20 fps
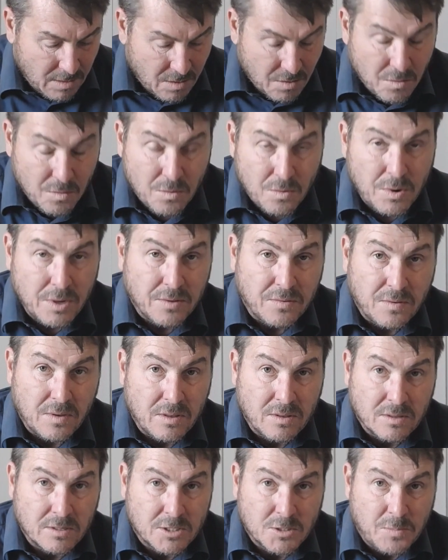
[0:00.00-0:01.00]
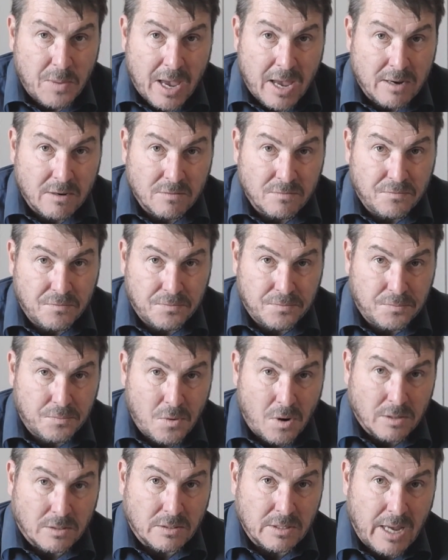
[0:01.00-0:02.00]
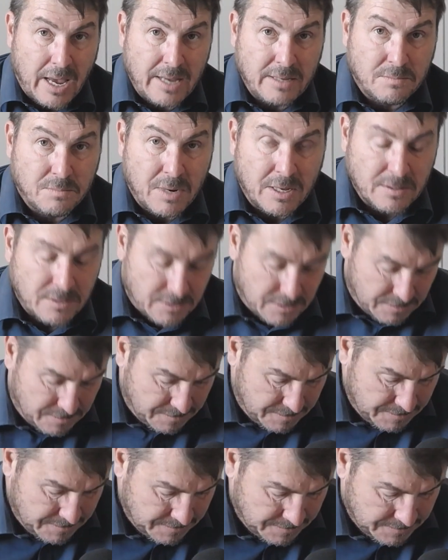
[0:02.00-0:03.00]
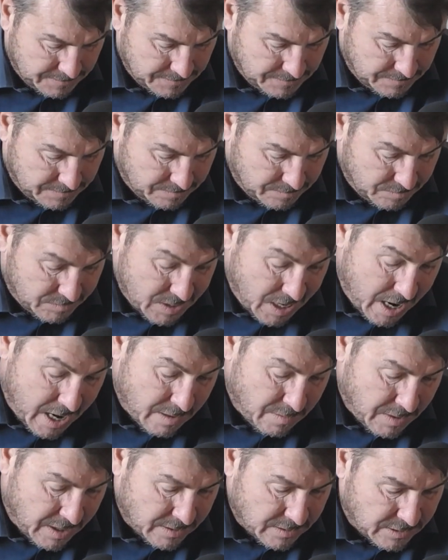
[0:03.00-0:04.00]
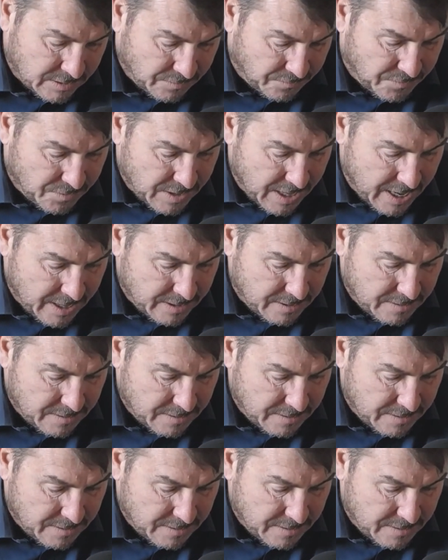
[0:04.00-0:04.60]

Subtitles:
within the span of, what, 8 months? 9 months, if you like.